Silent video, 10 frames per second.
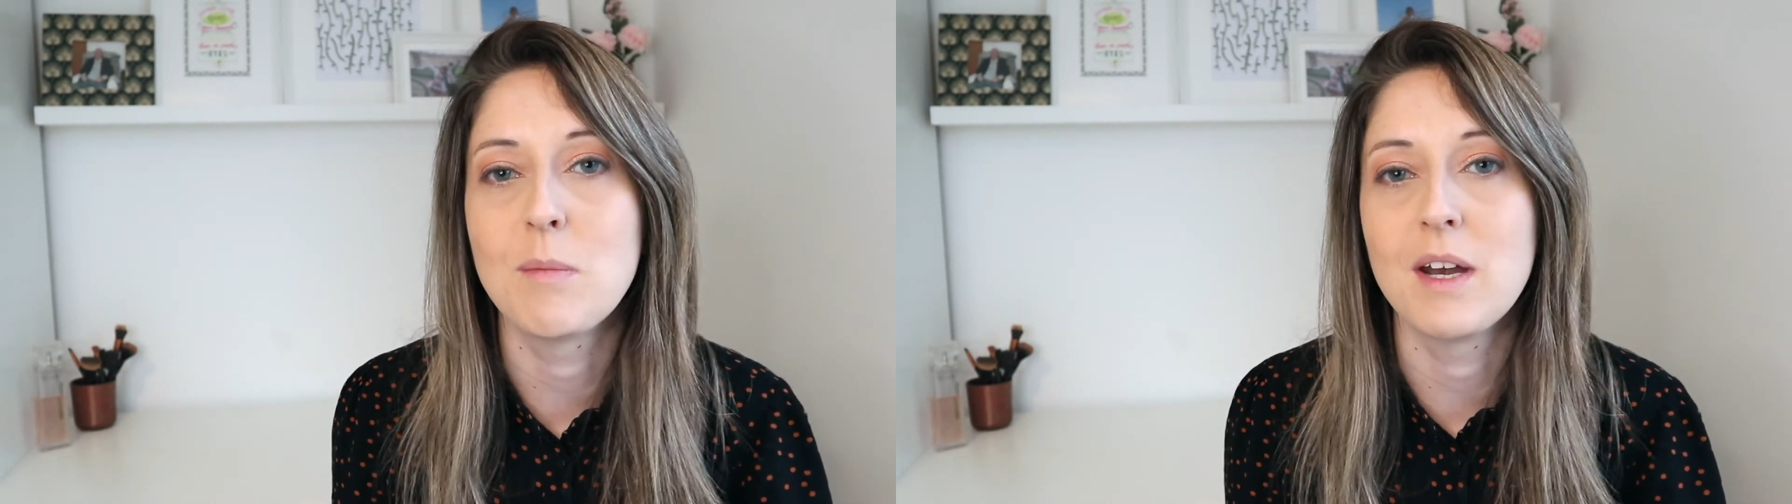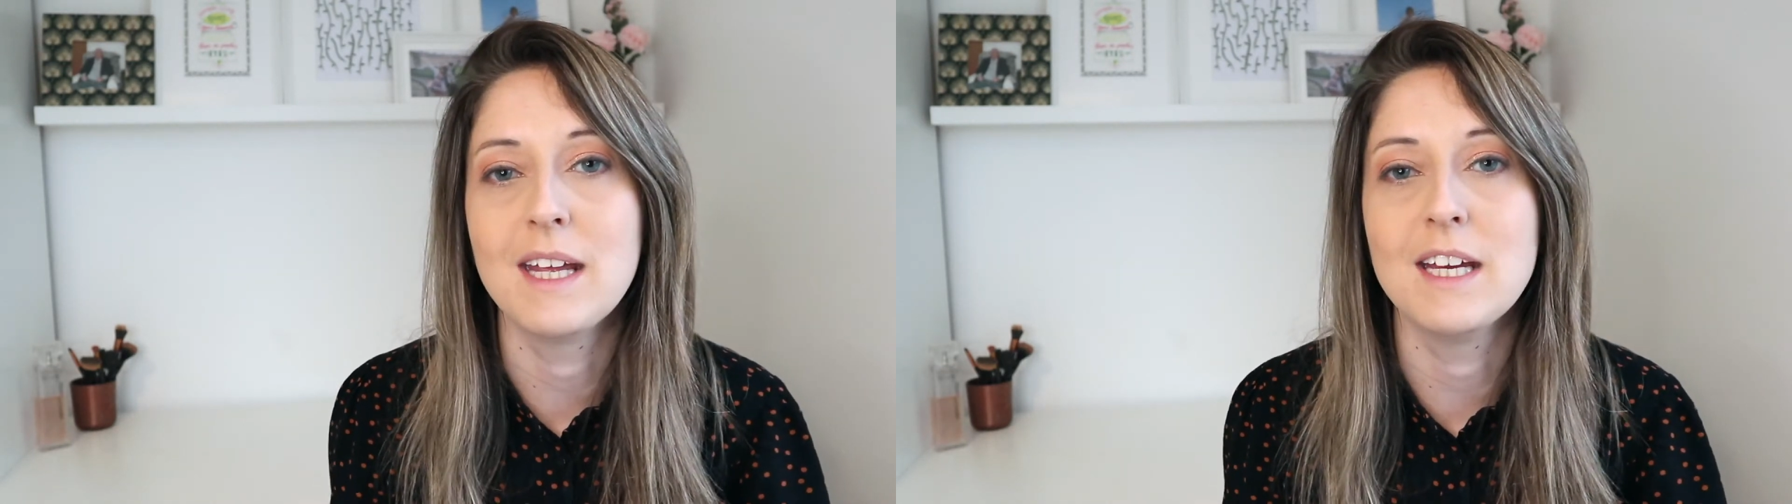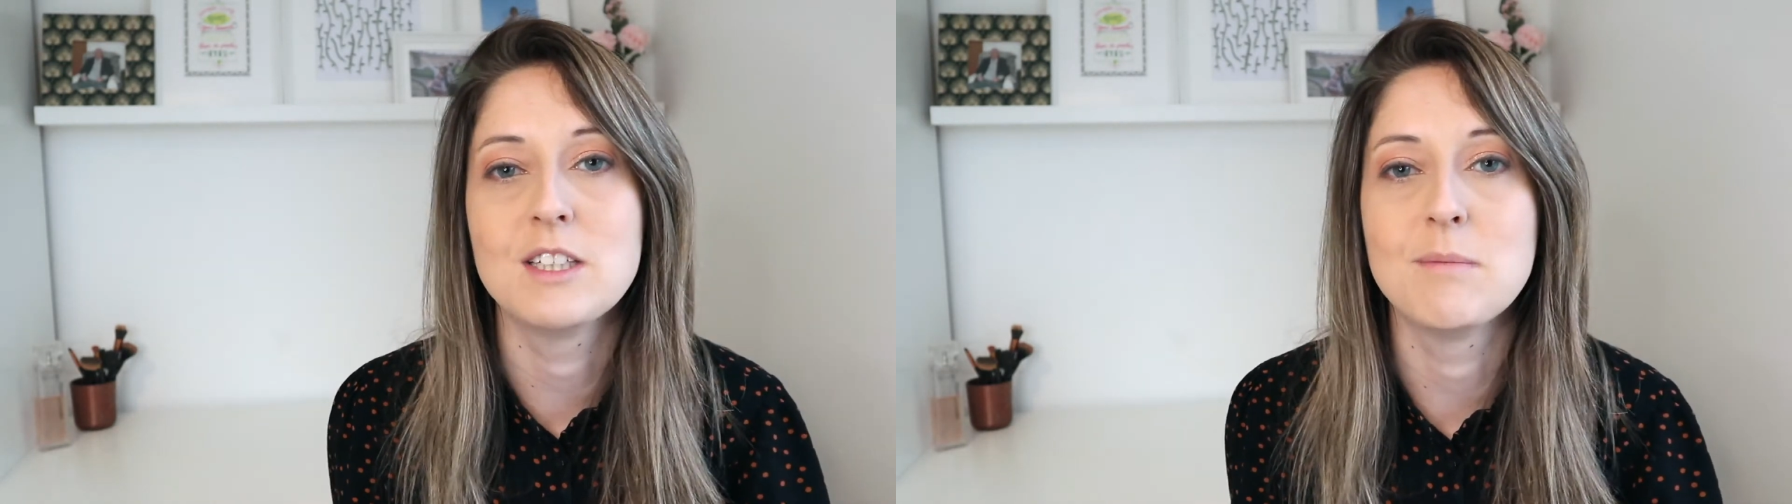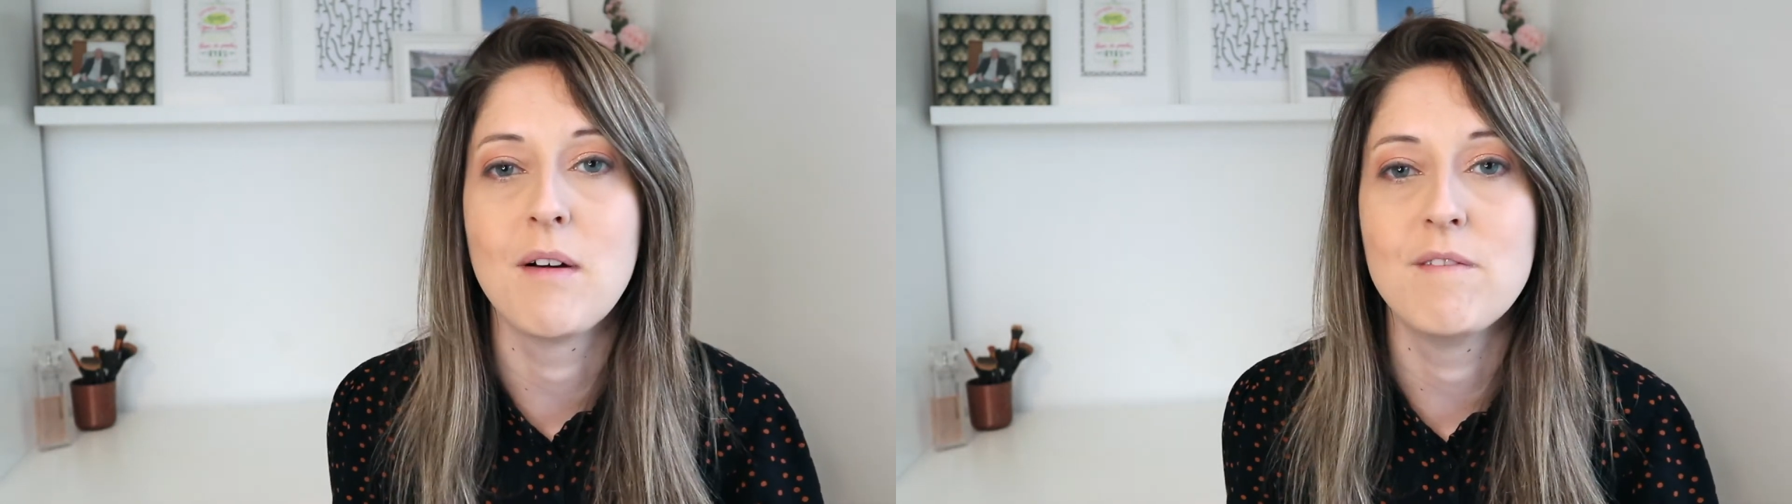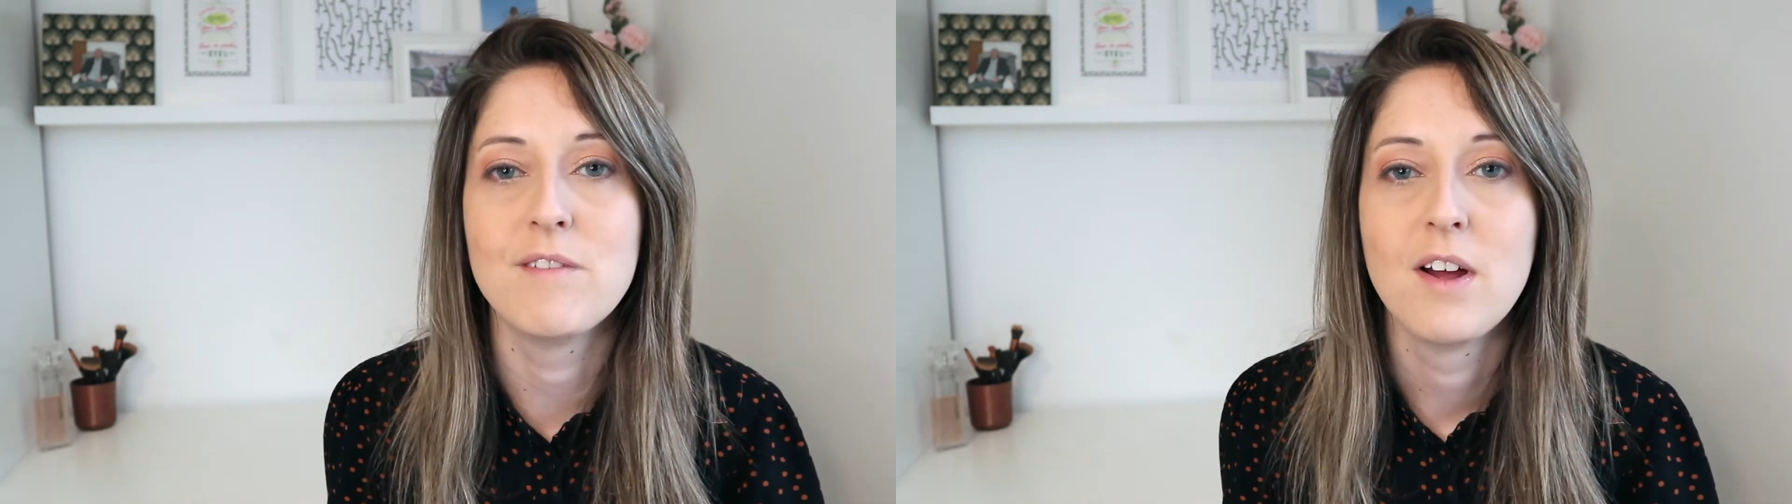money each
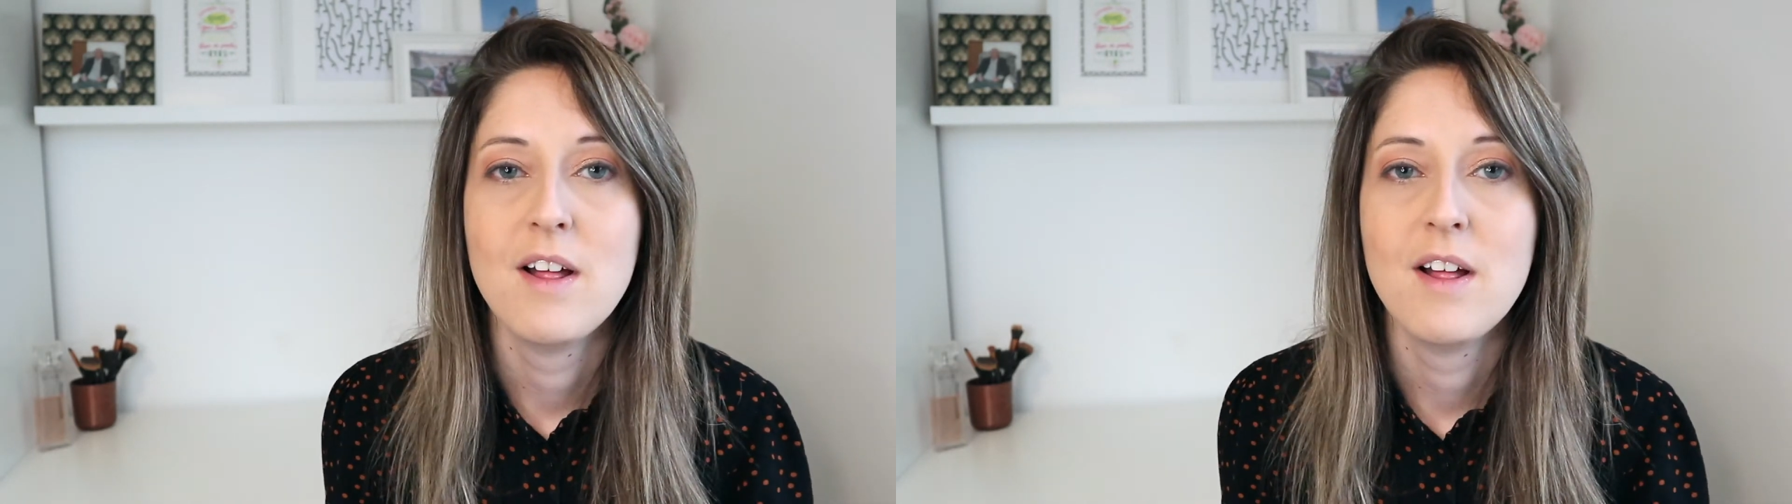month